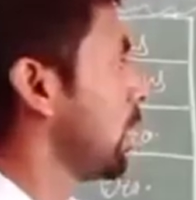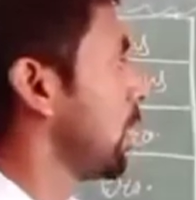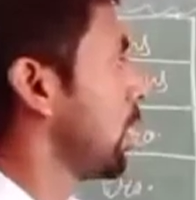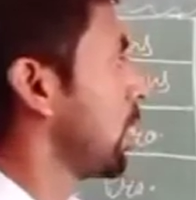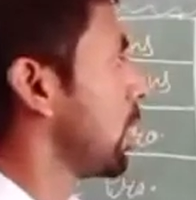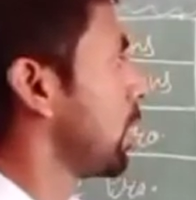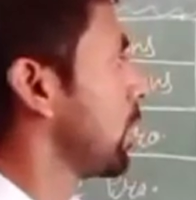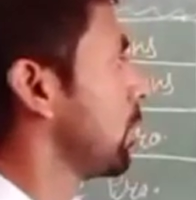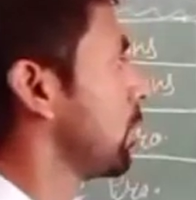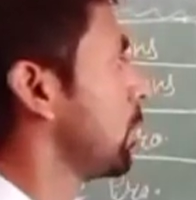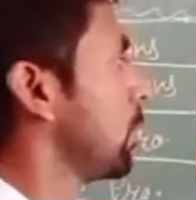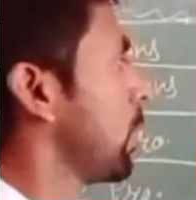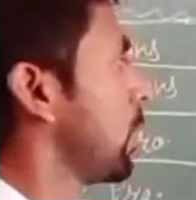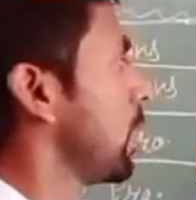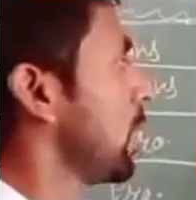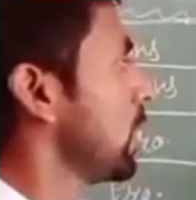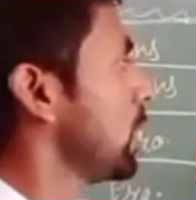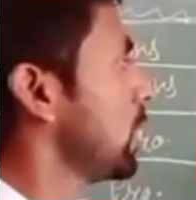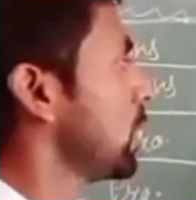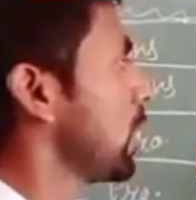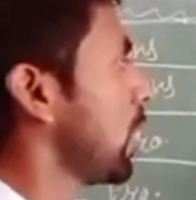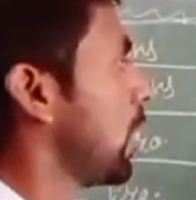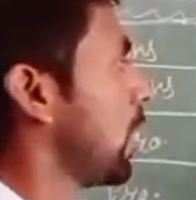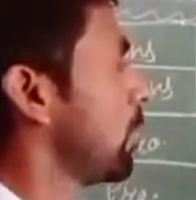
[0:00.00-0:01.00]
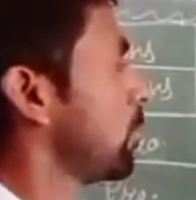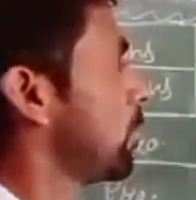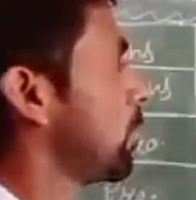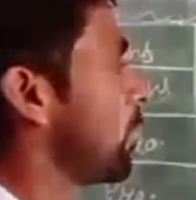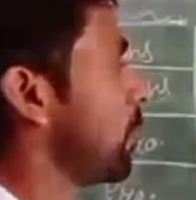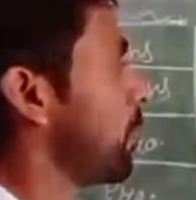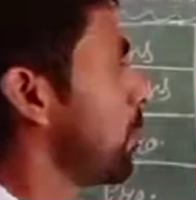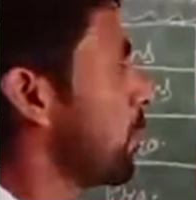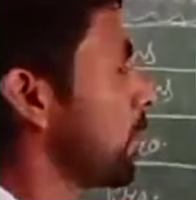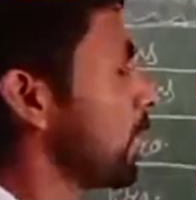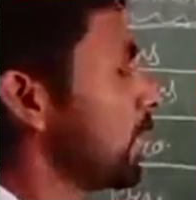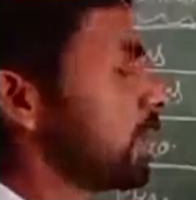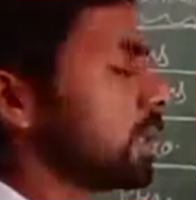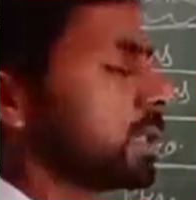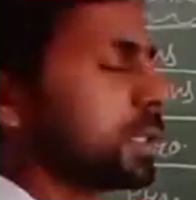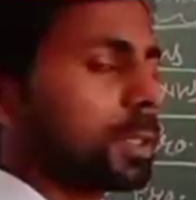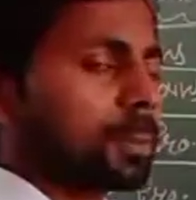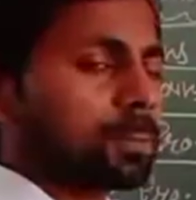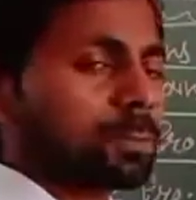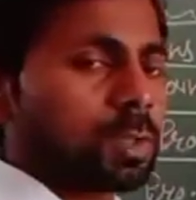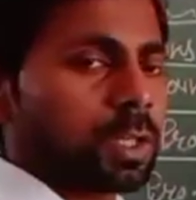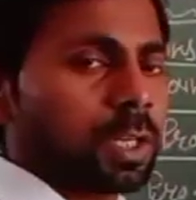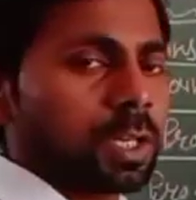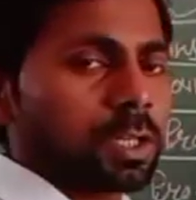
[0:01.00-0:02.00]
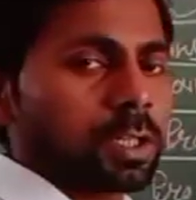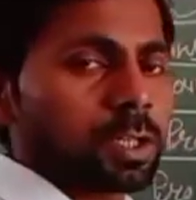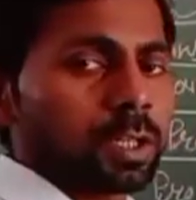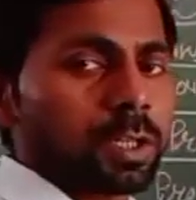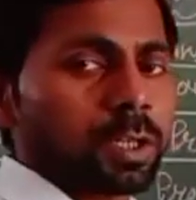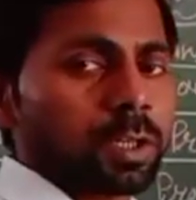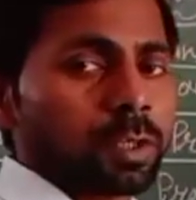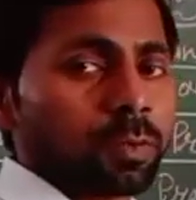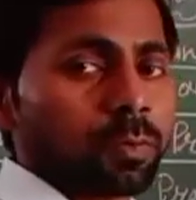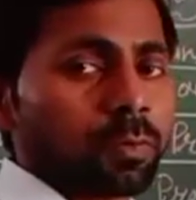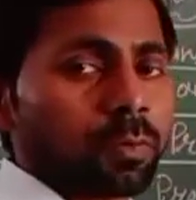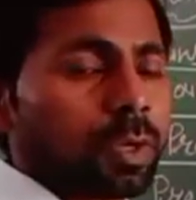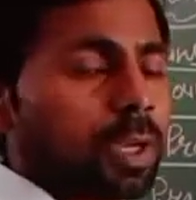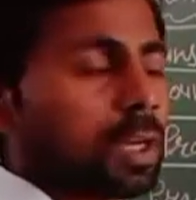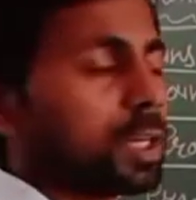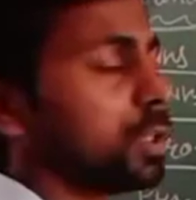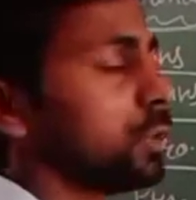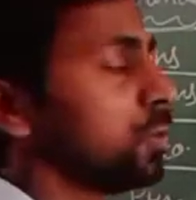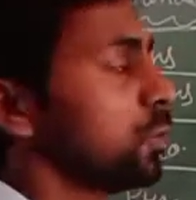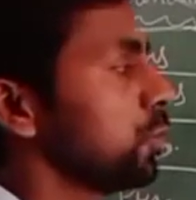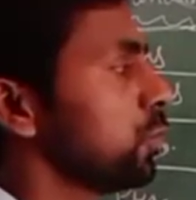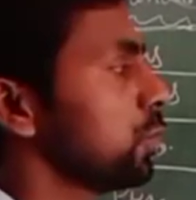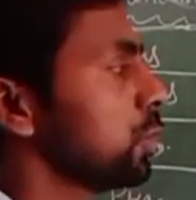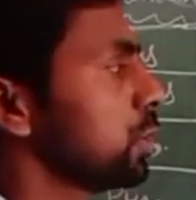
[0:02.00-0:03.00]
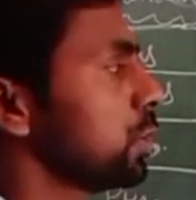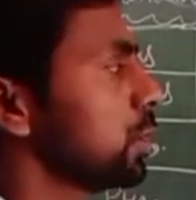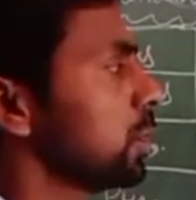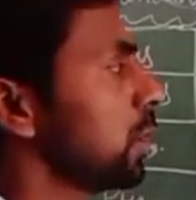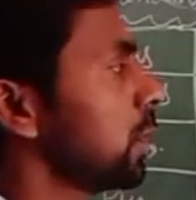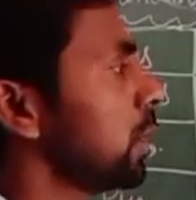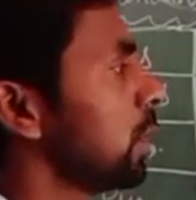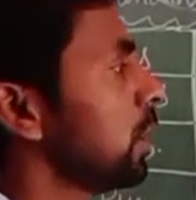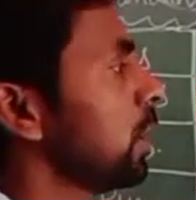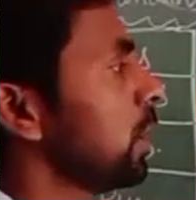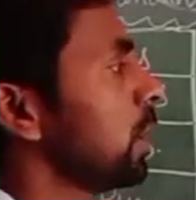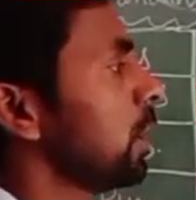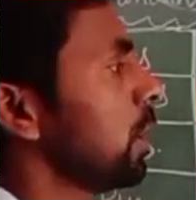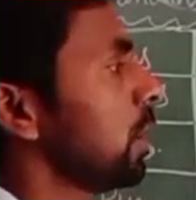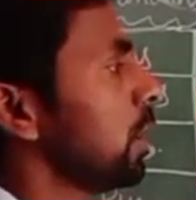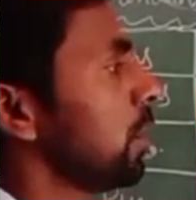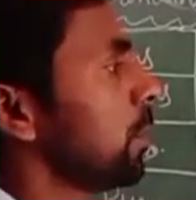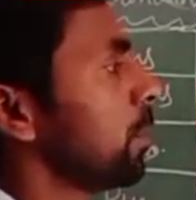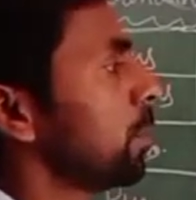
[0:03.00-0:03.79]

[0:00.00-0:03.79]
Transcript: in place of the main subject you can use the